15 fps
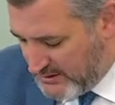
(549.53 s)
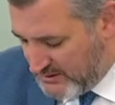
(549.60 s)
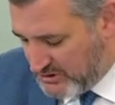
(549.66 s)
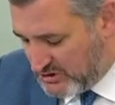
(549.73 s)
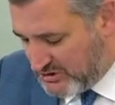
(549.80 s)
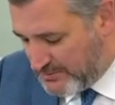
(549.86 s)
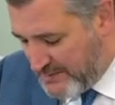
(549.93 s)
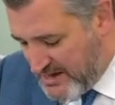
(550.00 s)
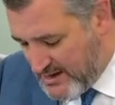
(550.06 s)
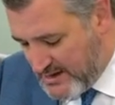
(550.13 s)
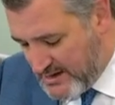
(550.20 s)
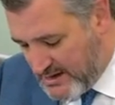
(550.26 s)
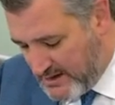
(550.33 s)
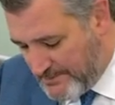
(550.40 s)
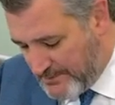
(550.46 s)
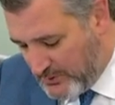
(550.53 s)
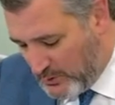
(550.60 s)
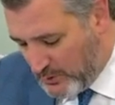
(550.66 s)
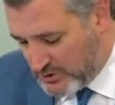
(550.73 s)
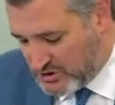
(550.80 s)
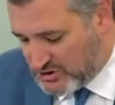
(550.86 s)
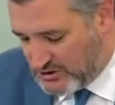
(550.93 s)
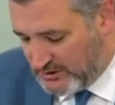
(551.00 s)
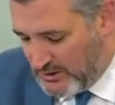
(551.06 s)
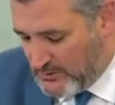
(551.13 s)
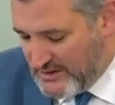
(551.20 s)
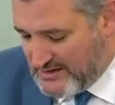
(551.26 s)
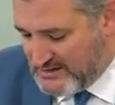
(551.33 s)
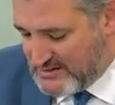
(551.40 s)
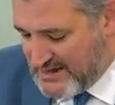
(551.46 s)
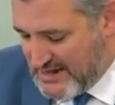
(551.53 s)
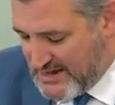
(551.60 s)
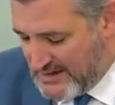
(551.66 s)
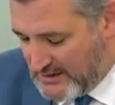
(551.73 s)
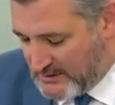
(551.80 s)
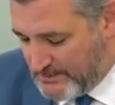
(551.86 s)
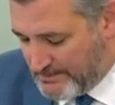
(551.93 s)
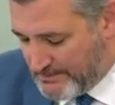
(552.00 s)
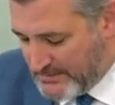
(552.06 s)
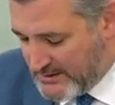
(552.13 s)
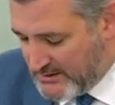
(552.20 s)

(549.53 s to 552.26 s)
is speeding up or slowing down